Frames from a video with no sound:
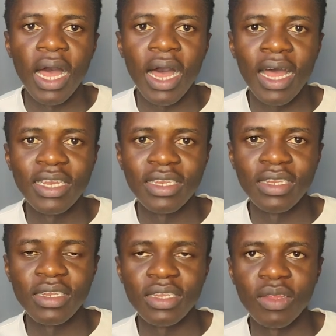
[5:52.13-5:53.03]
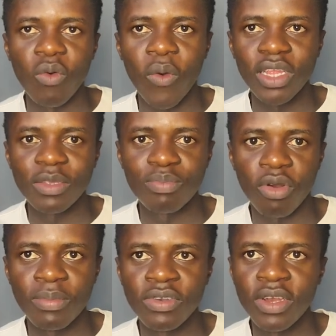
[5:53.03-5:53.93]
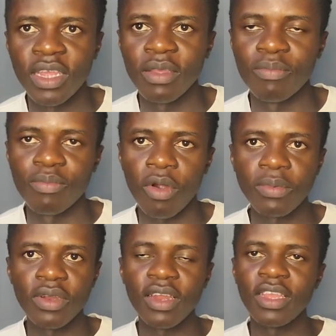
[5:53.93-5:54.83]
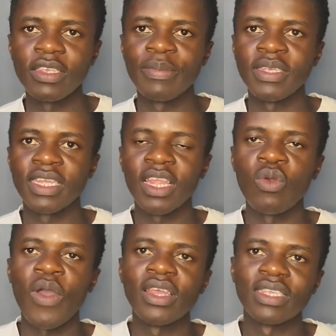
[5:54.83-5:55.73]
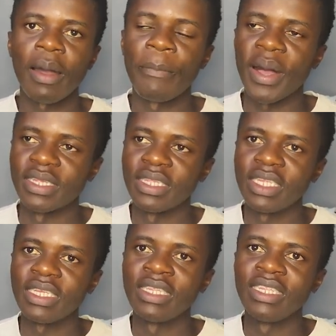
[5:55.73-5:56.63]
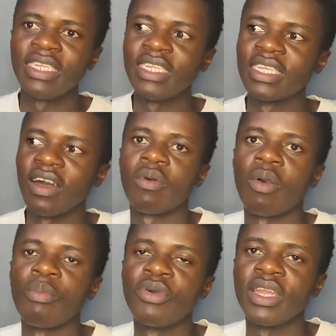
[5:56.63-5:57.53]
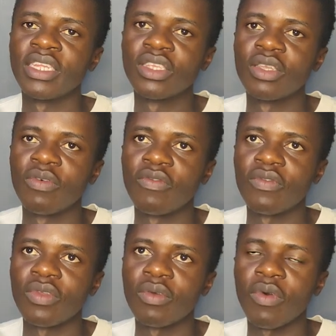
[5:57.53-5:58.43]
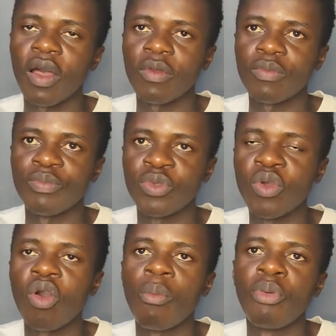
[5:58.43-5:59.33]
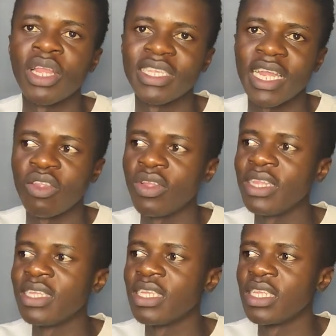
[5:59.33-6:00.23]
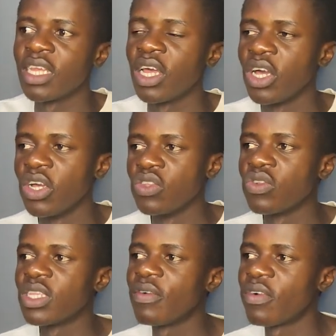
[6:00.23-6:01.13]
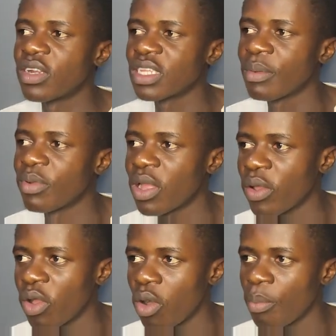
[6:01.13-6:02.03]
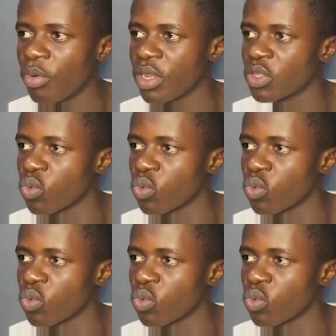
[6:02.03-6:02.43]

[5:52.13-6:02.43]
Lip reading: And what is prop drilling? Prop drilling is basically when you start passing in data from components, between components that don't need it. So say for example now in component